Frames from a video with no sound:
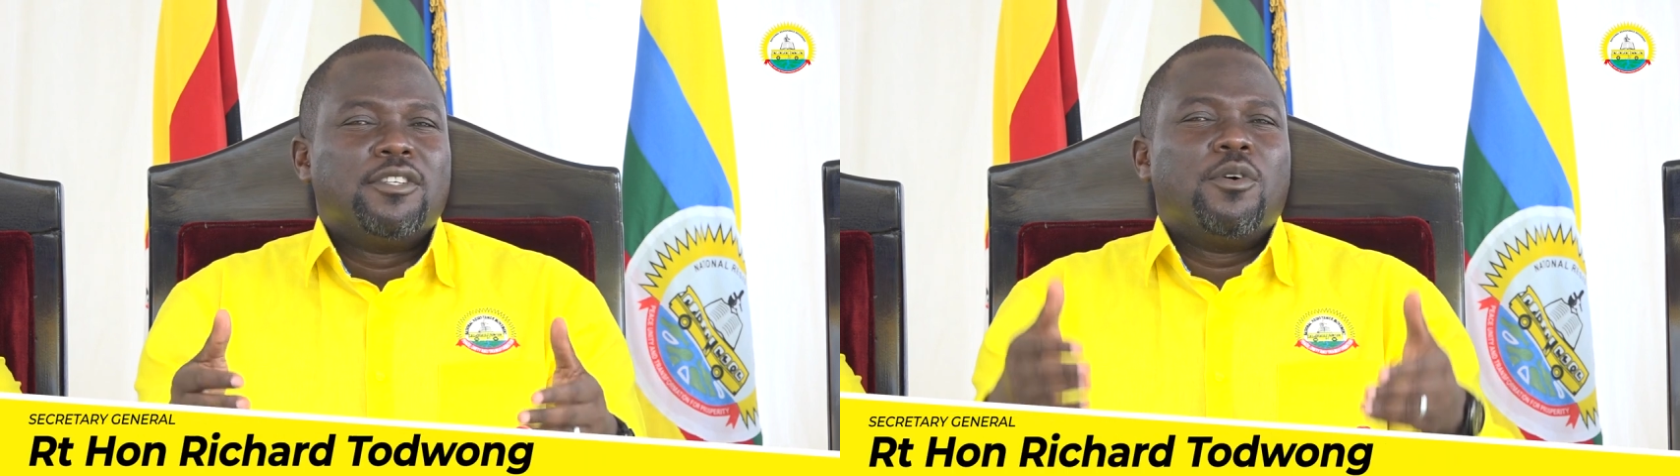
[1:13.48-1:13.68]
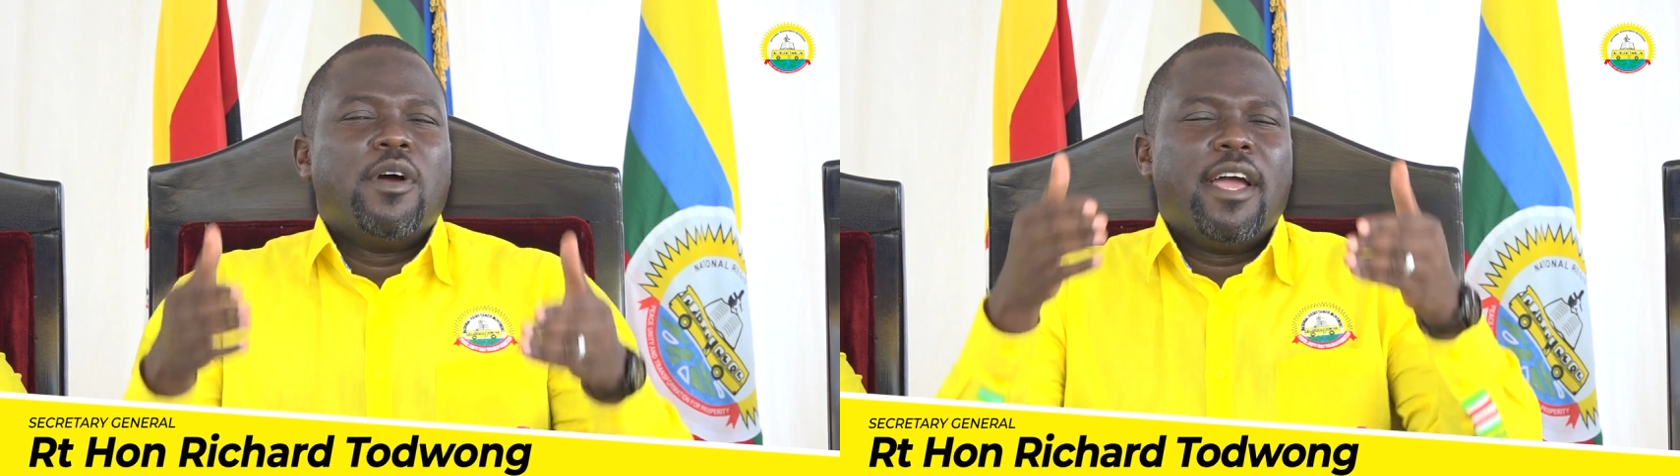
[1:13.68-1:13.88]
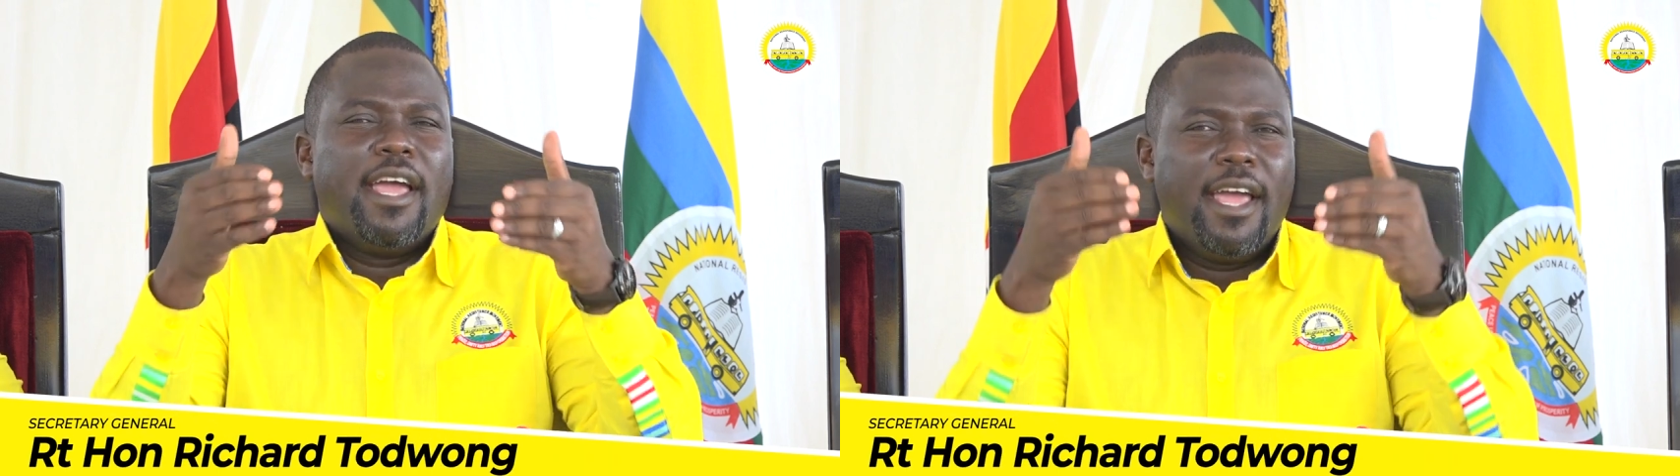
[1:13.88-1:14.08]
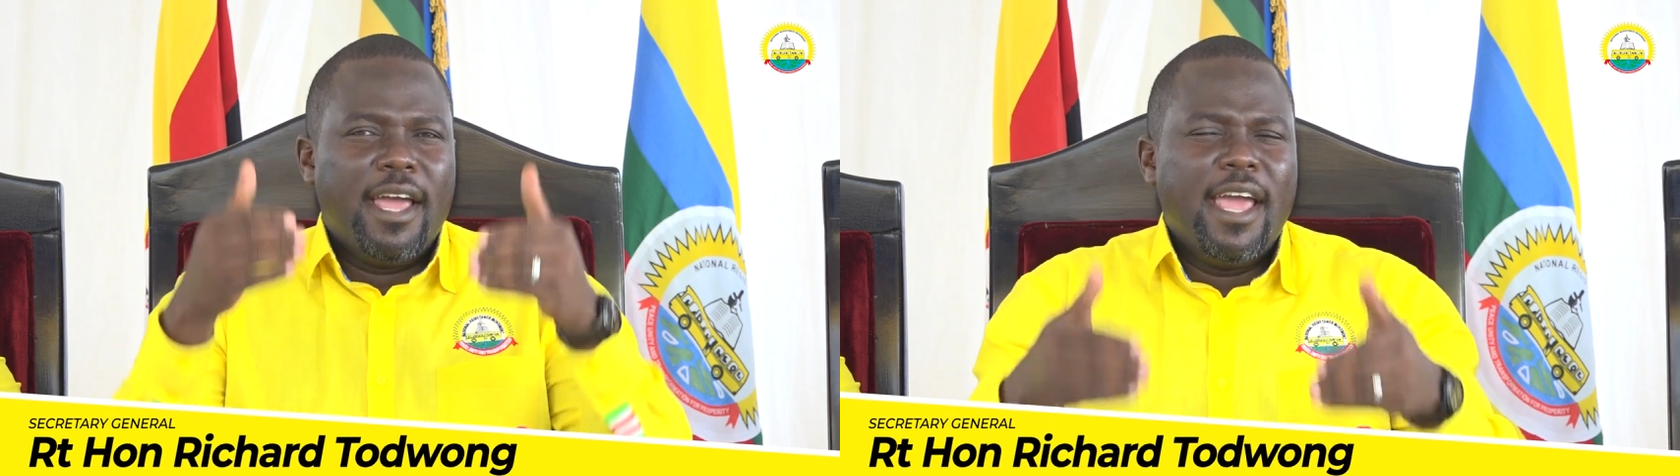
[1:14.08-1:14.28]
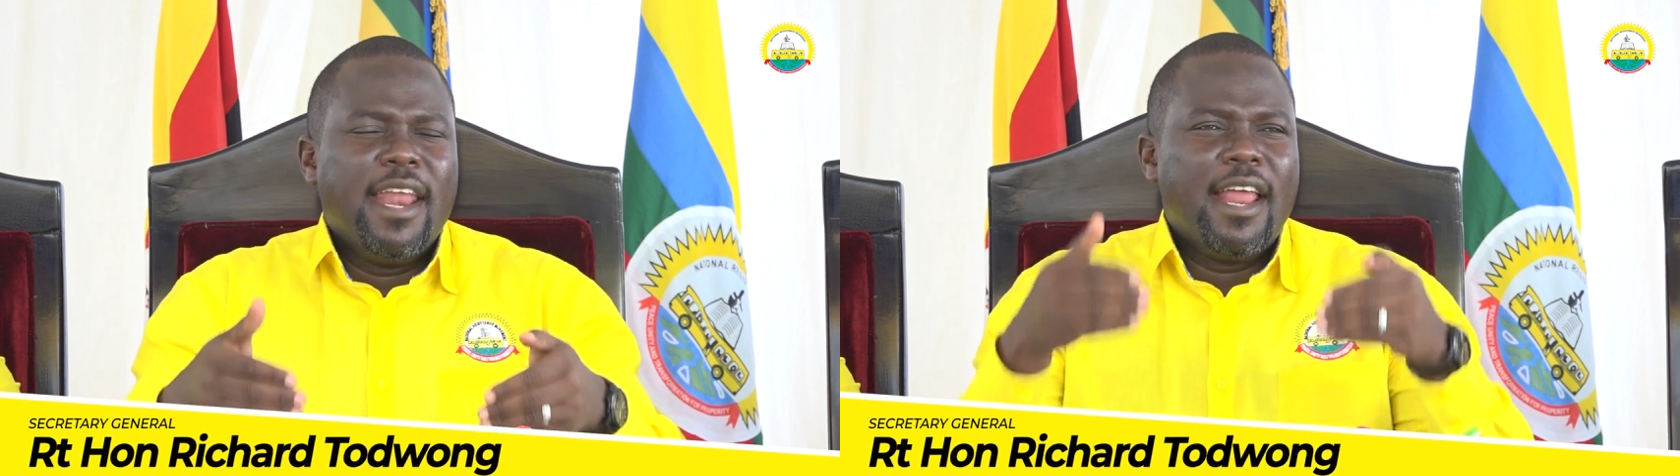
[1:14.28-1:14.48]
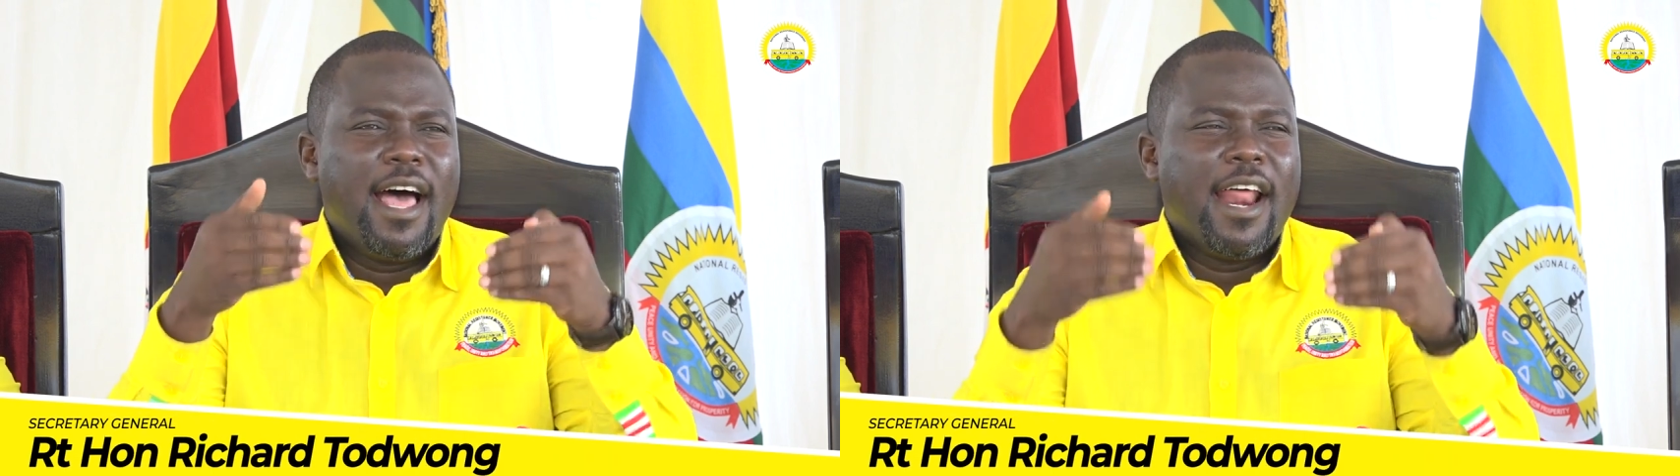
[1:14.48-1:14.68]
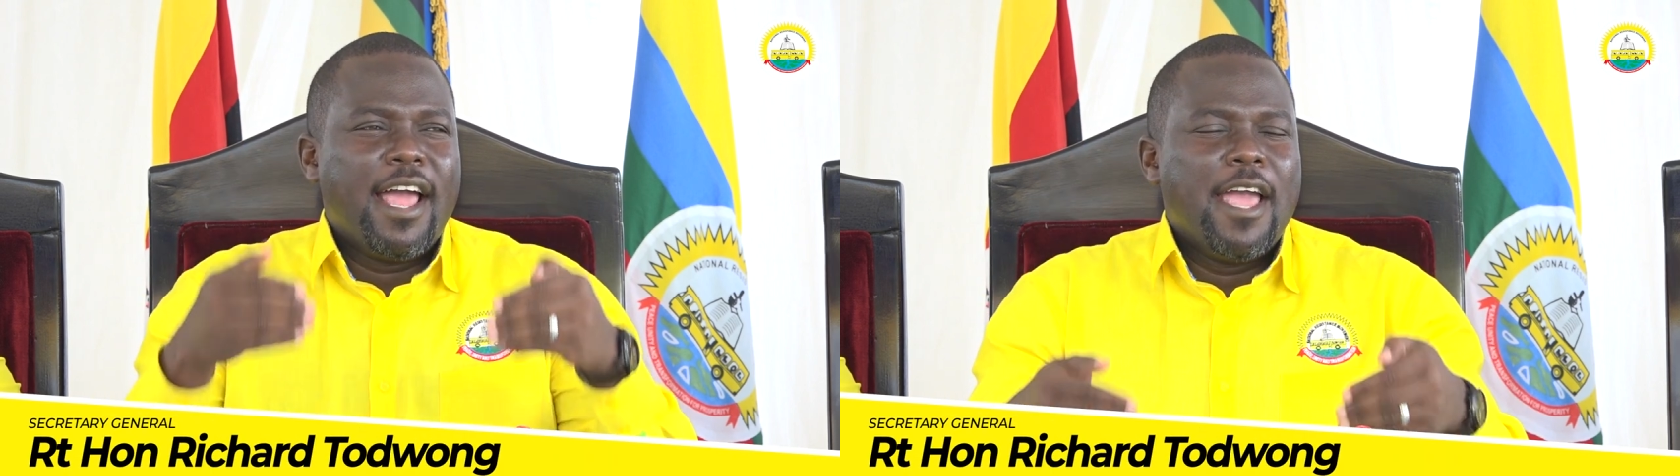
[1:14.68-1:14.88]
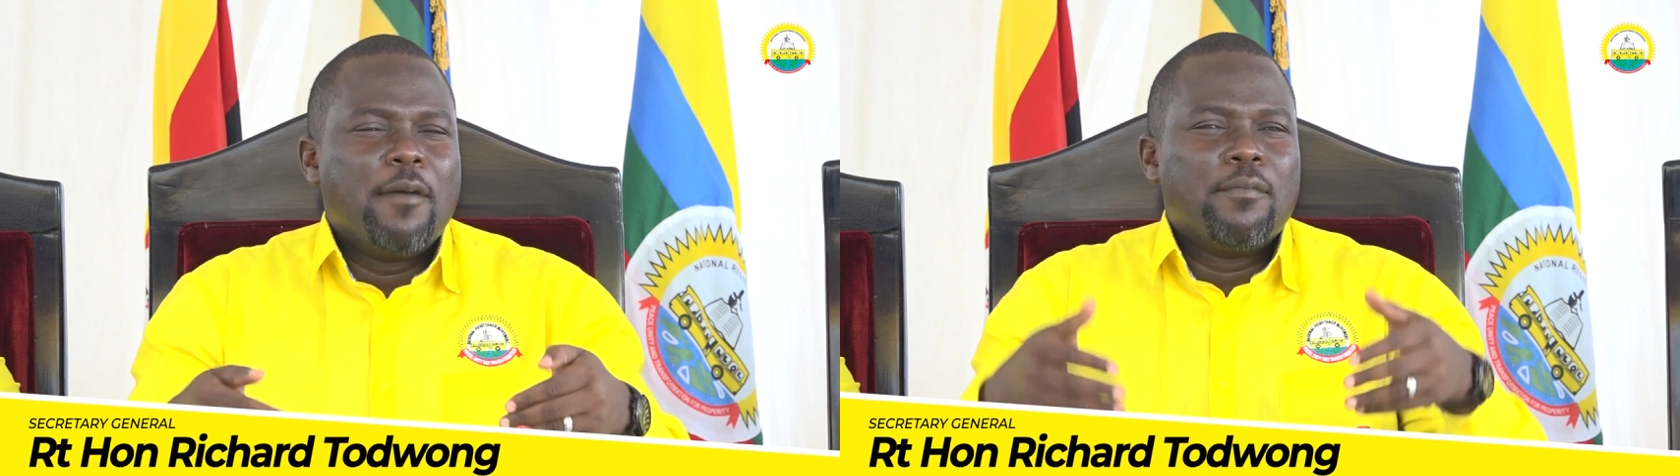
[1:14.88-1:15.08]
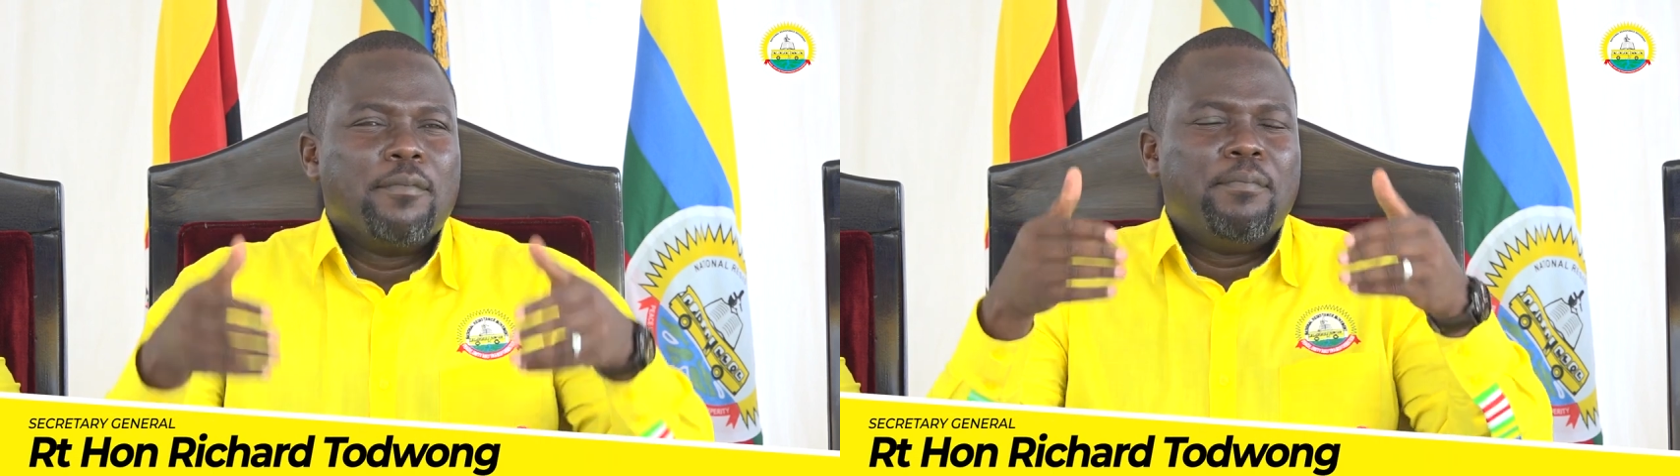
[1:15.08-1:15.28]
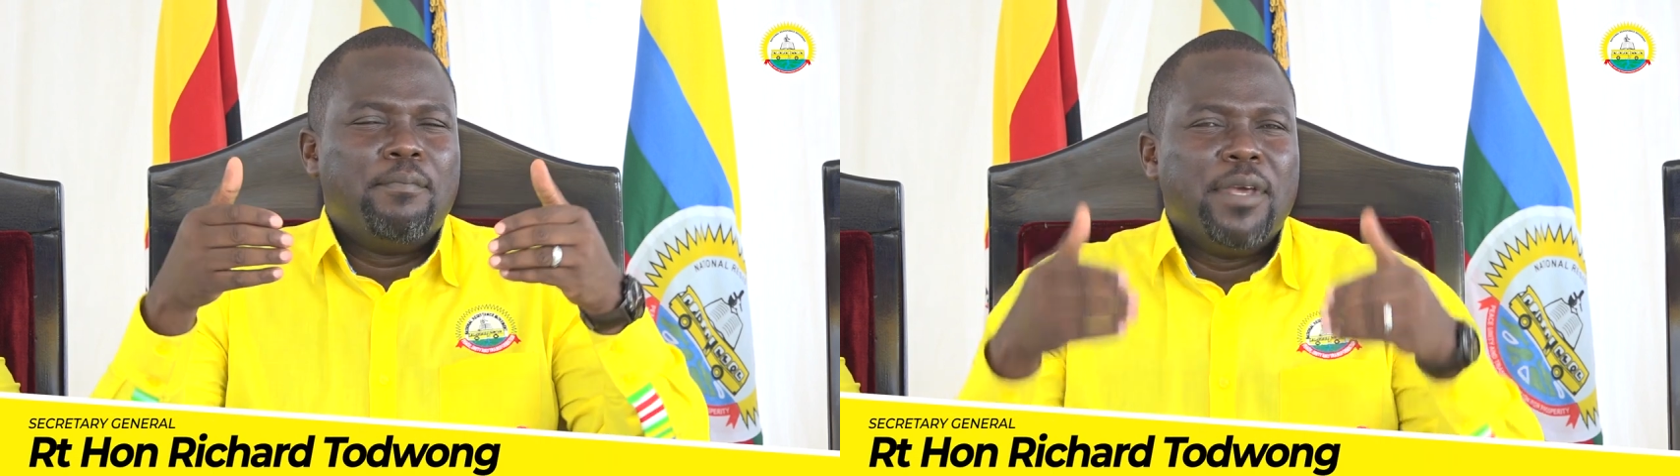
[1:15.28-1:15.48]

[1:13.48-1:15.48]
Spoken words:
So NRM